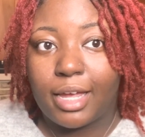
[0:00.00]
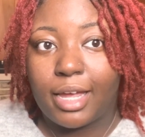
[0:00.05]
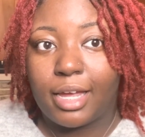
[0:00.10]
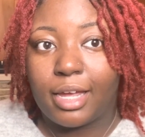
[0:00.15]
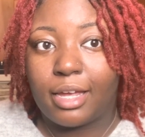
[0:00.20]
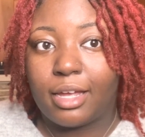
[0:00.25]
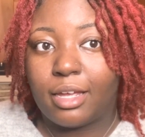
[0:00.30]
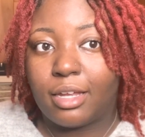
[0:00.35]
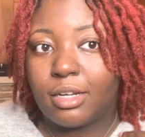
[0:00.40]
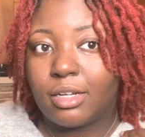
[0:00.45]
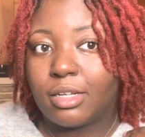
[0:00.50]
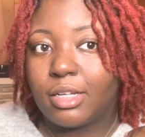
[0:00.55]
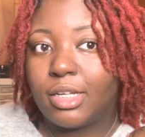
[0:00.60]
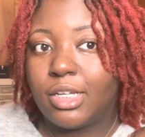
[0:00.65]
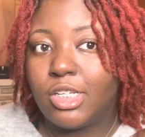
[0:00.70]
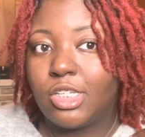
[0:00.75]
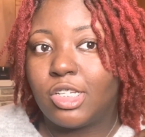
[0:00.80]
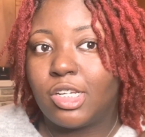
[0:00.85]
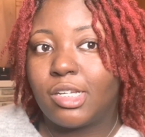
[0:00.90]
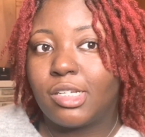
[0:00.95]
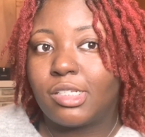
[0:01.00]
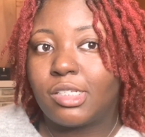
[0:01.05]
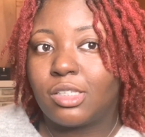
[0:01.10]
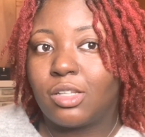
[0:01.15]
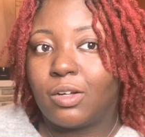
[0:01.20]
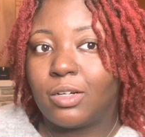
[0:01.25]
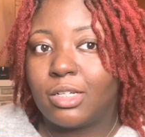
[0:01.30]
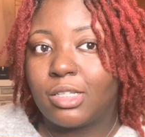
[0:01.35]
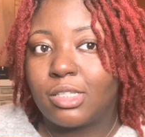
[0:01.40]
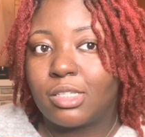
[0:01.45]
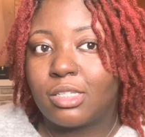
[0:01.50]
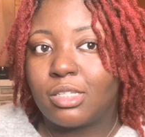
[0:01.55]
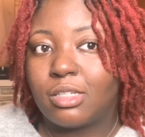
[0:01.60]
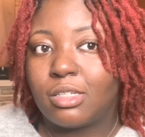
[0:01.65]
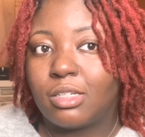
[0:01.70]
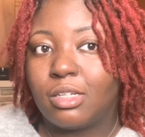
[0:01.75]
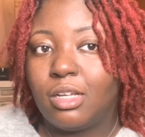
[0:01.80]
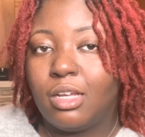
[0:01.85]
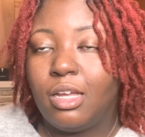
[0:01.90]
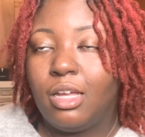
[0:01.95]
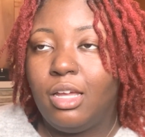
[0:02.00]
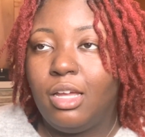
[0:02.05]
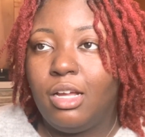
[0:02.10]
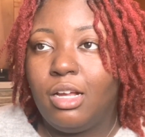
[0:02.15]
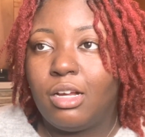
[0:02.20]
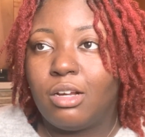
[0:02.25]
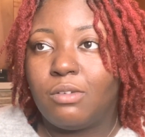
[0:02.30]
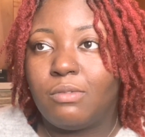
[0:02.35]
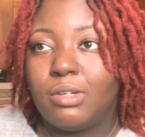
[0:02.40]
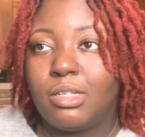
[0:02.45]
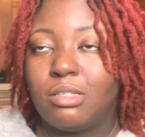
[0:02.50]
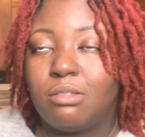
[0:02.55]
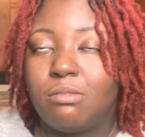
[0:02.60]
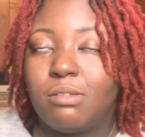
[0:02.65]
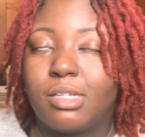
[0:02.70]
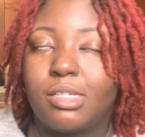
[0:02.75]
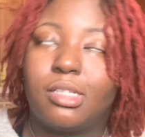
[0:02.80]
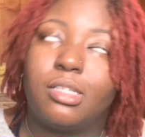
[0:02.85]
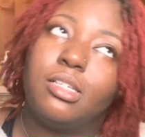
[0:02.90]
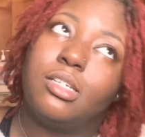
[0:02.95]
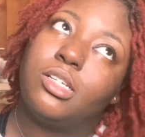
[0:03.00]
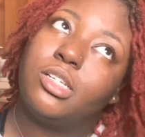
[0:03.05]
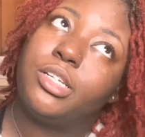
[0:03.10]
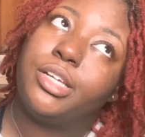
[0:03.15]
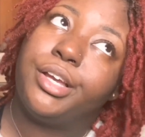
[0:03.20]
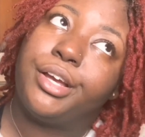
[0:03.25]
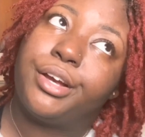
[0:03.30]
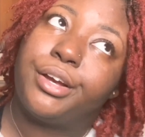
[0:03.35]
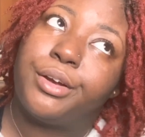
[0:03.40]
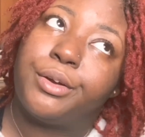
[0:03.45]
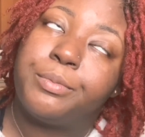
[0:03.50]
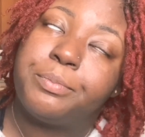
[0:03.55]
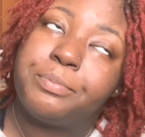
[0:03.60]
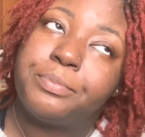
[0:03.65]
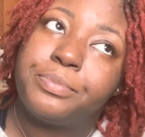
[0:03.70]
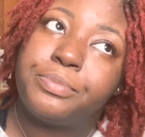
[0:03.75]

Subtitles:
and he just started to retwist this year.